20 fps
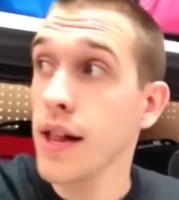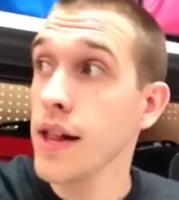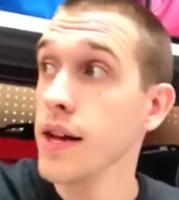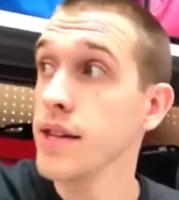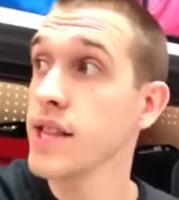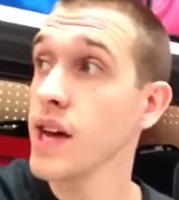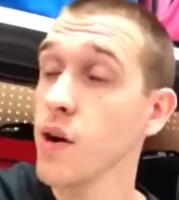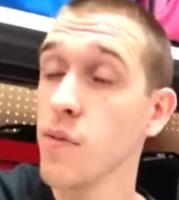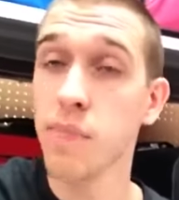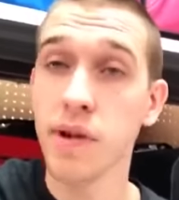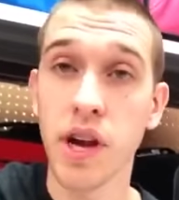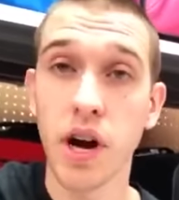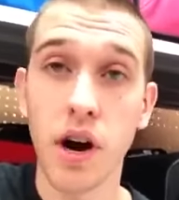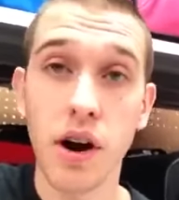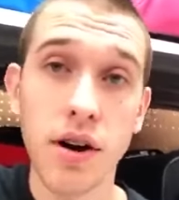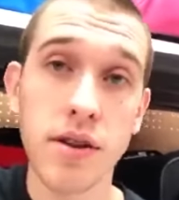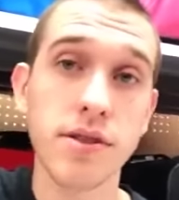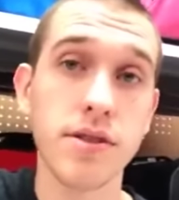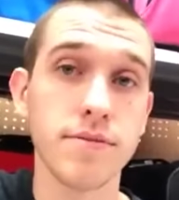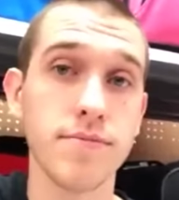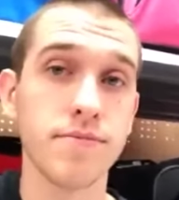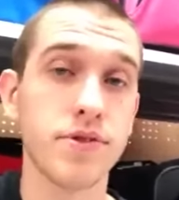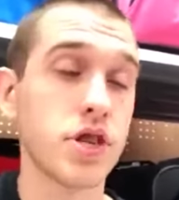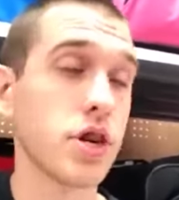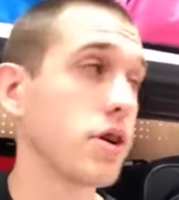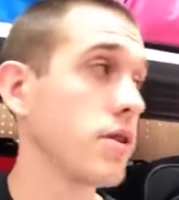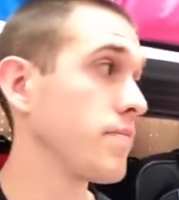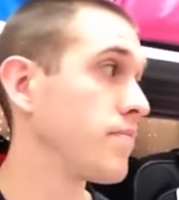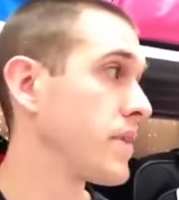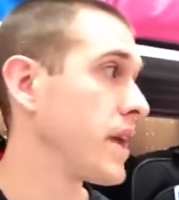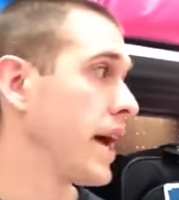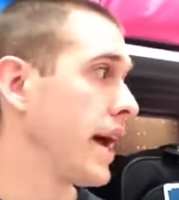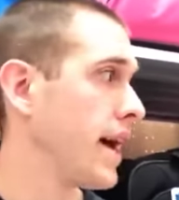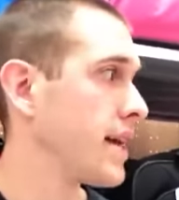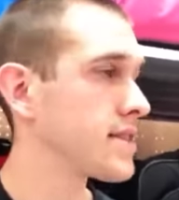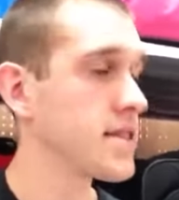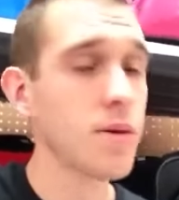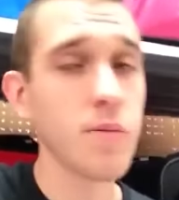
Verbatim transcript: Like, that would be awesome. So, that's